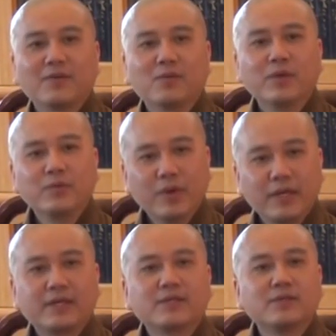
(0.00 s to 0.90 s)
we
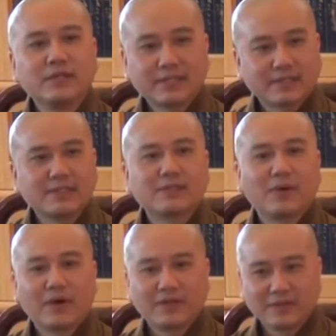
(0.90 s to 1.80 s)
willing to listen to
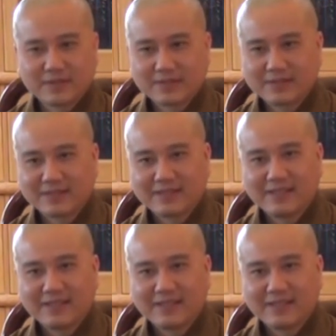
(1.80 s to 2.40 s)
others.